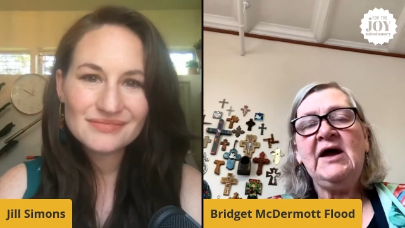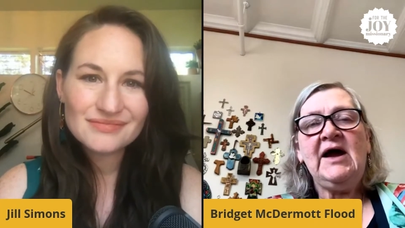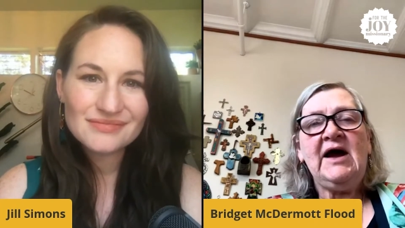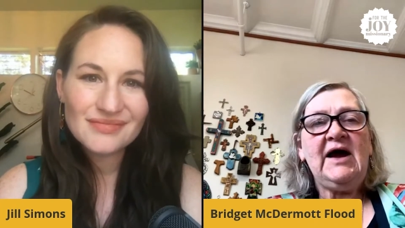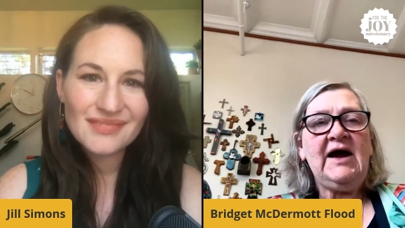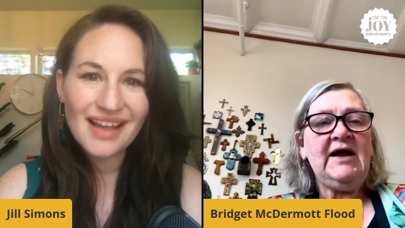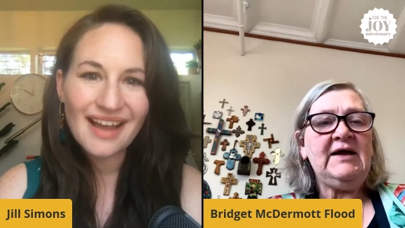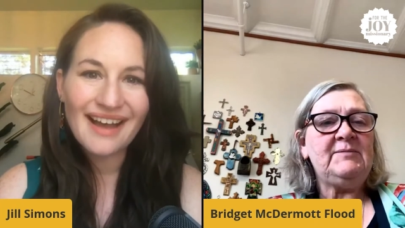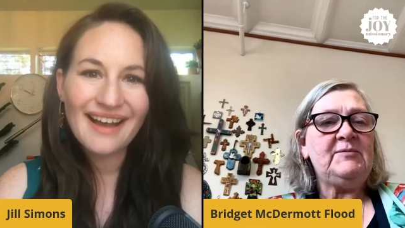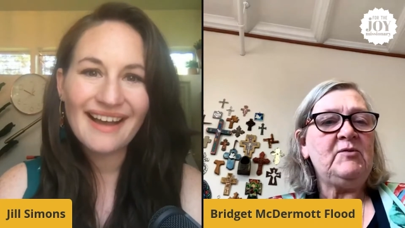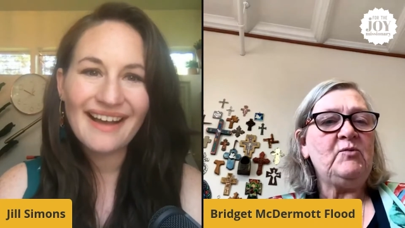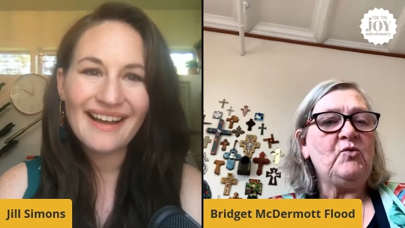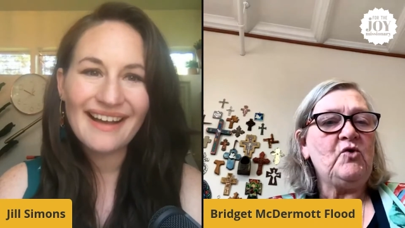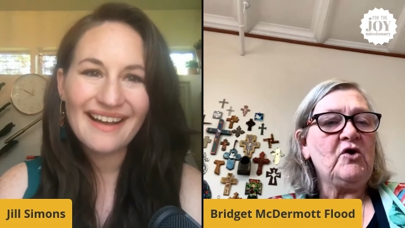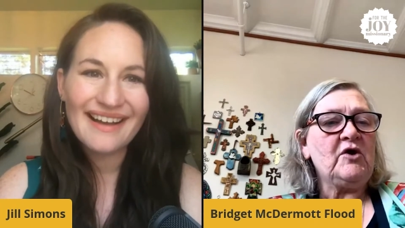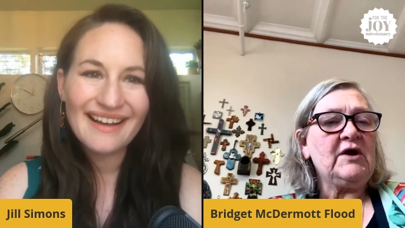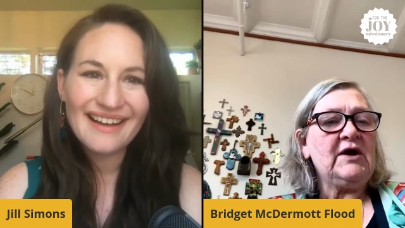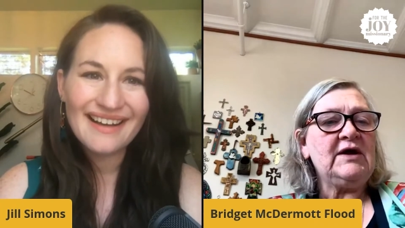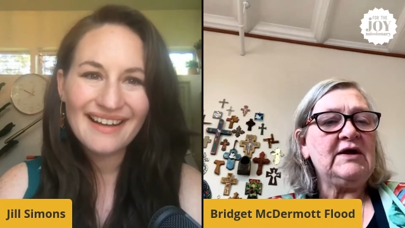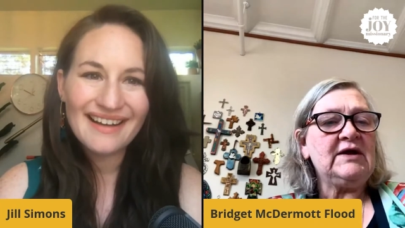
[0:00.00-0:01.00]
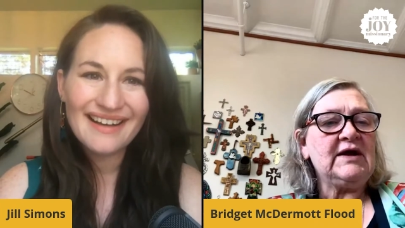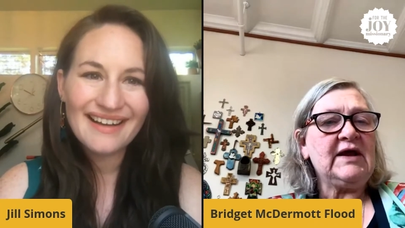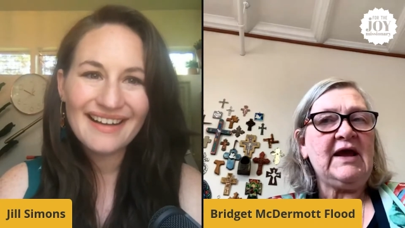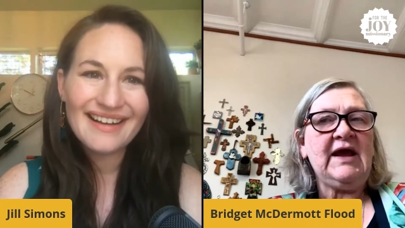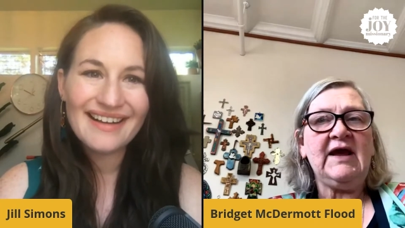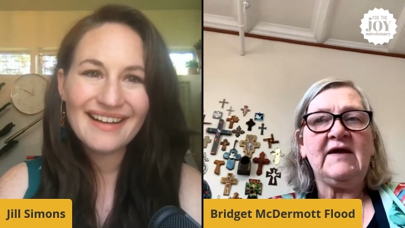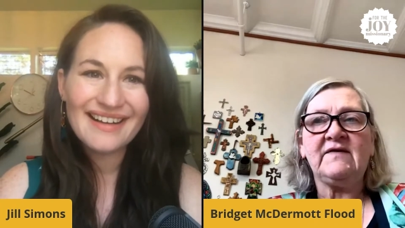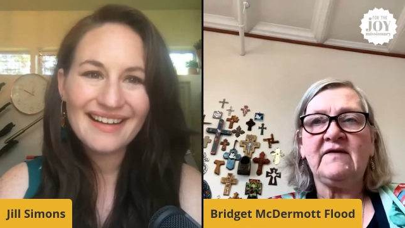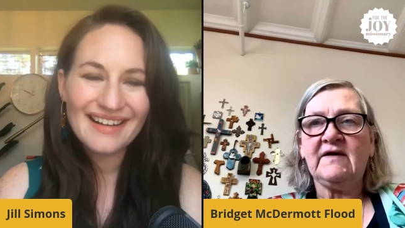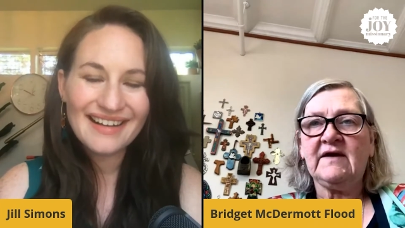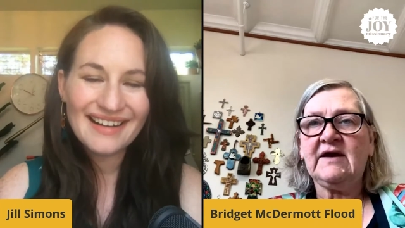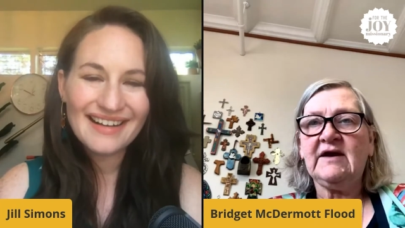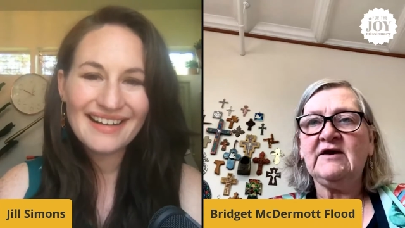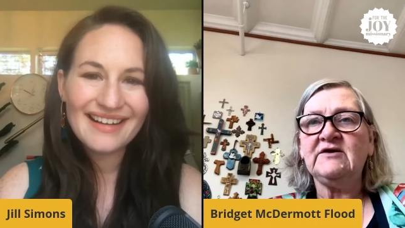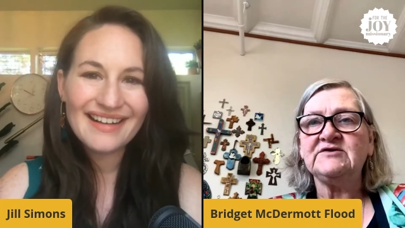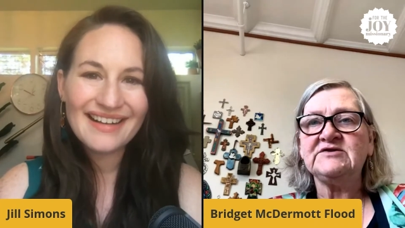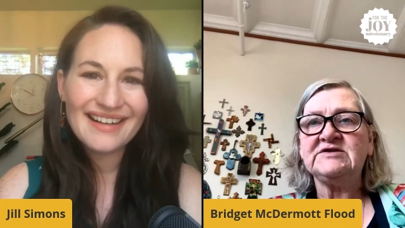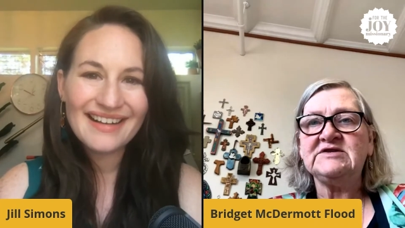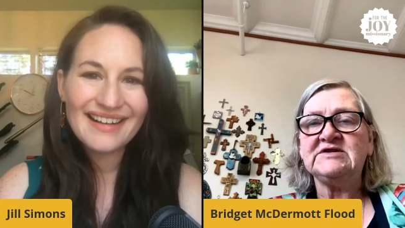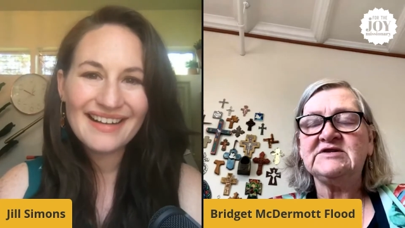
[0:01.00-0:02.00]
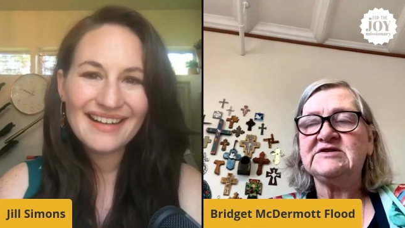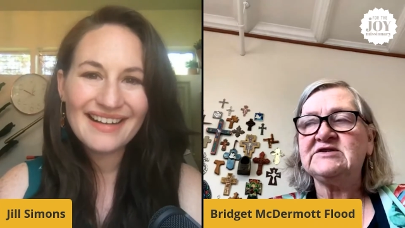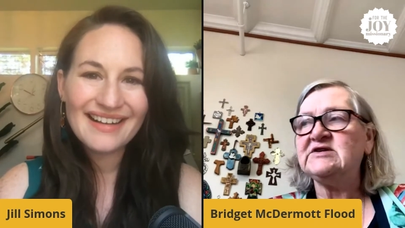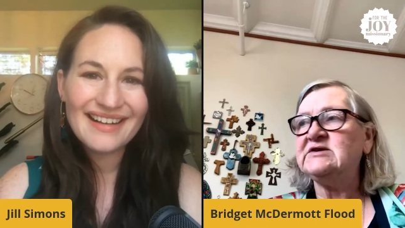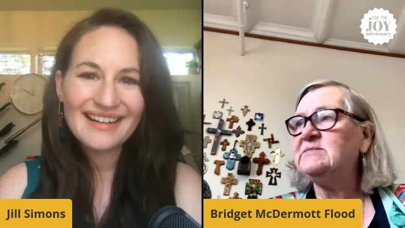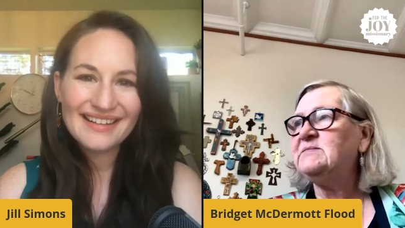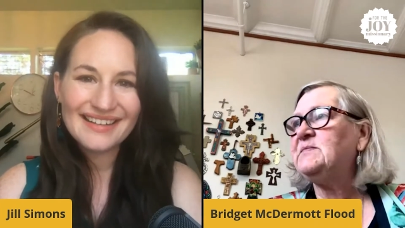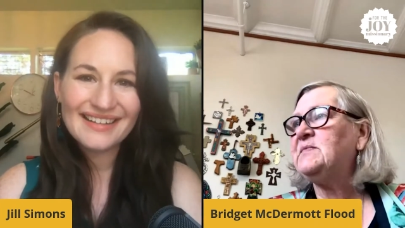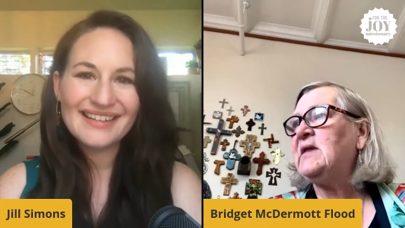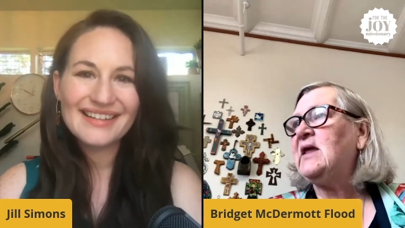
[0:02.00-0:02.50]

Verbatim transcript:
Speaker 1: I had been huh. working in a Catholic health system,